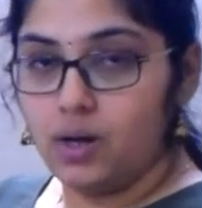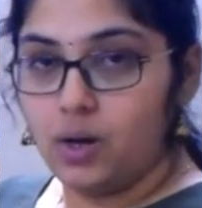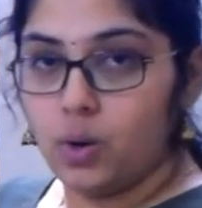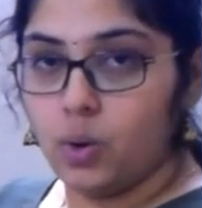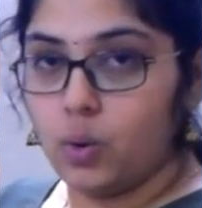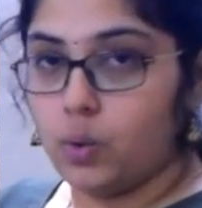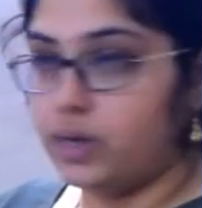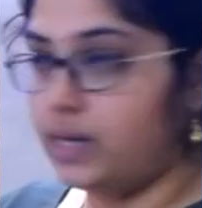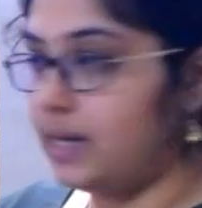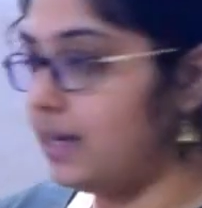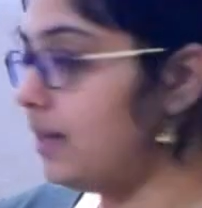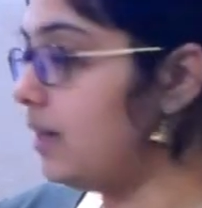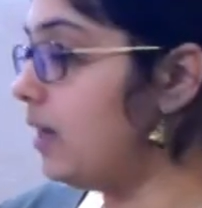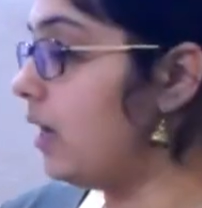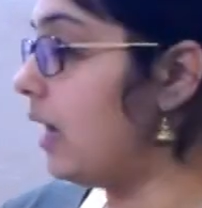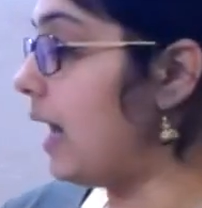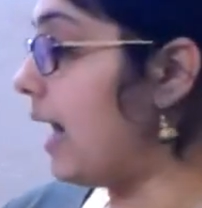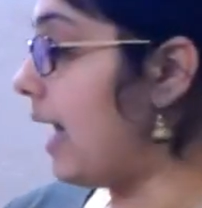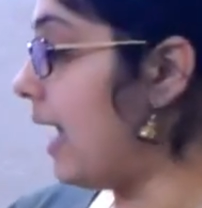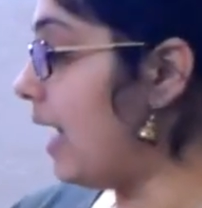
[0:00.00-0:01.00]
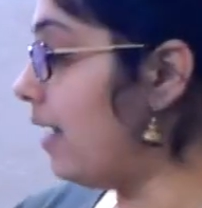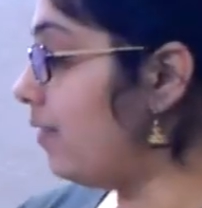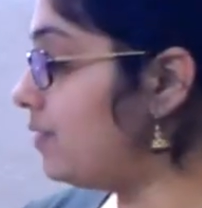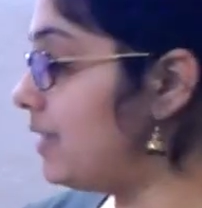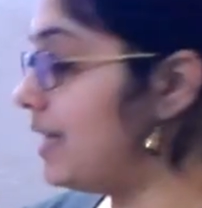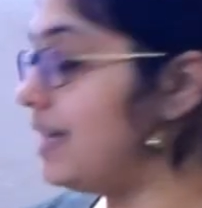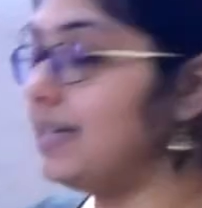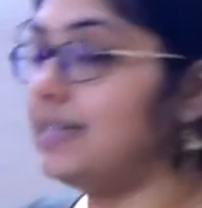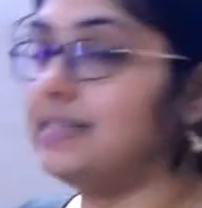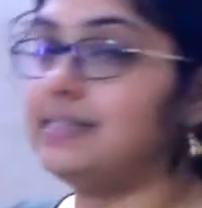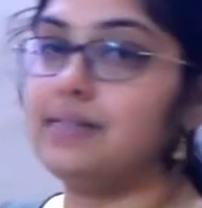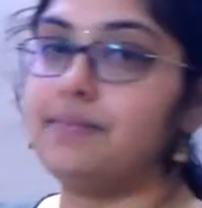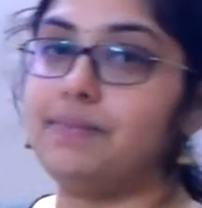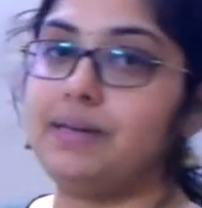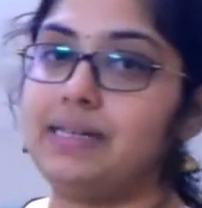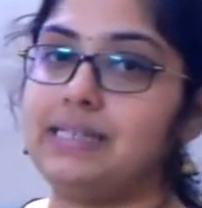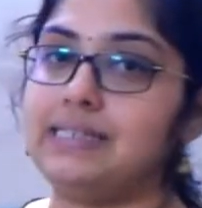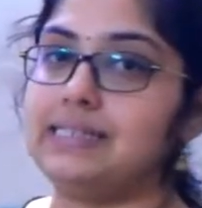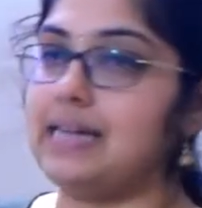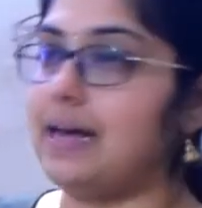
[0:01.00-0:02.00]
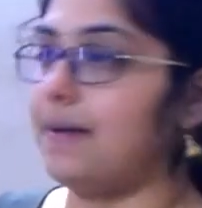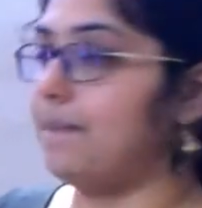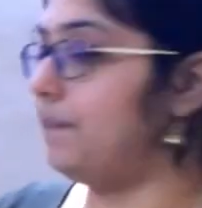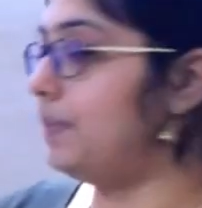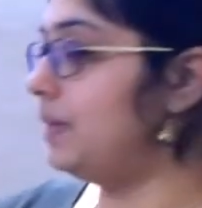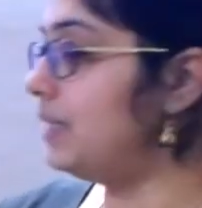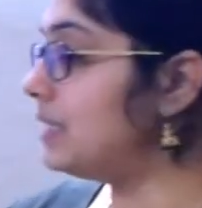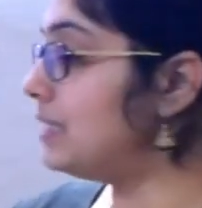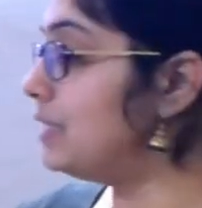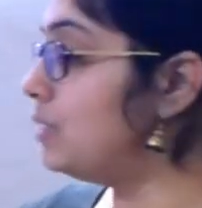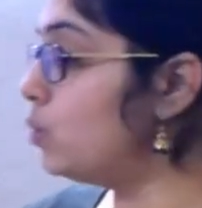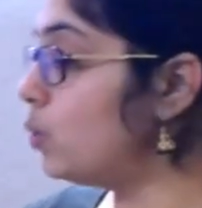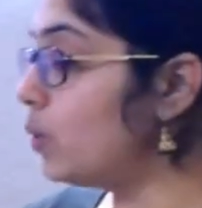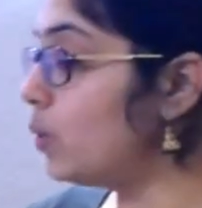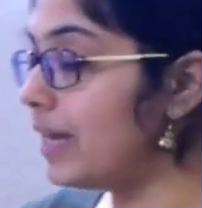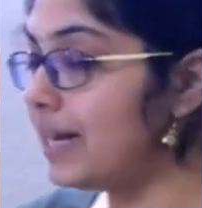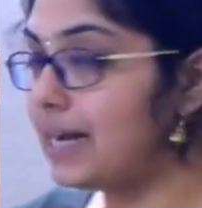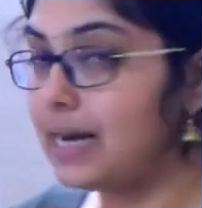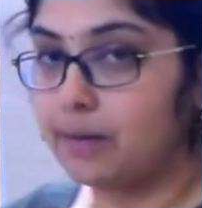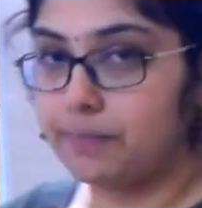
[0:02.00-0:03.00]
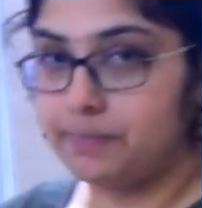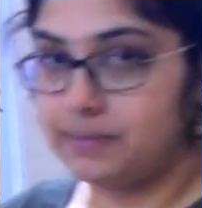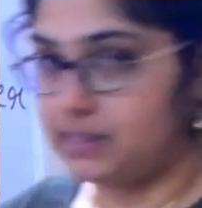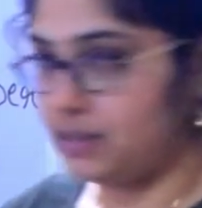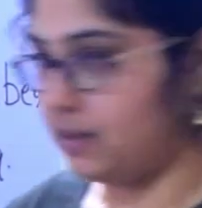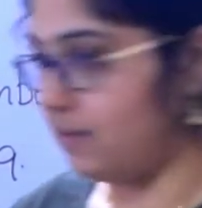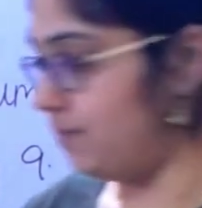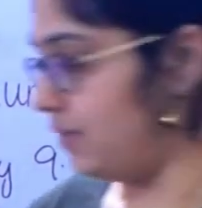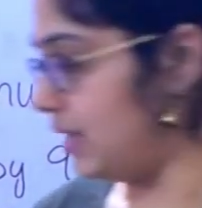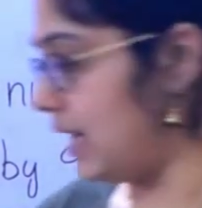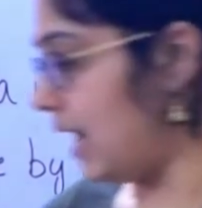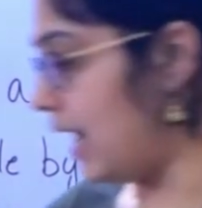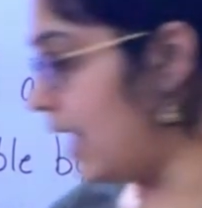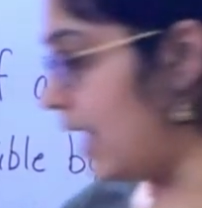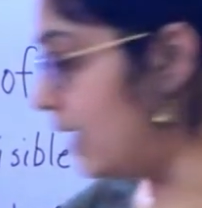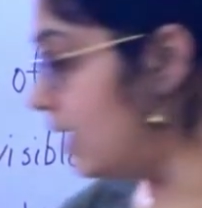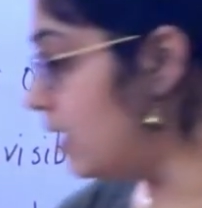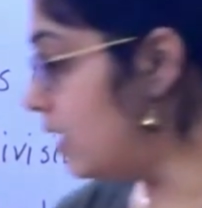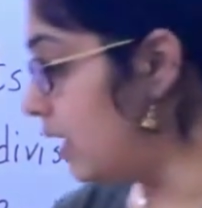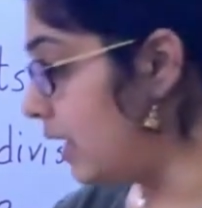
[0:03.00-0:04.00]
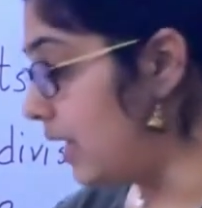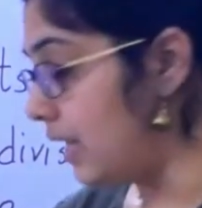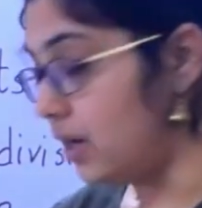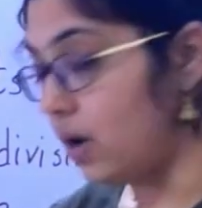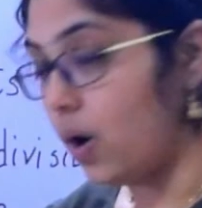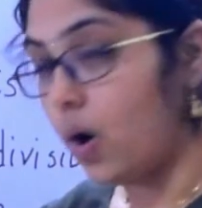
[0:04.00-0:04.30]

Okay, I have taken some examples. You can observe that in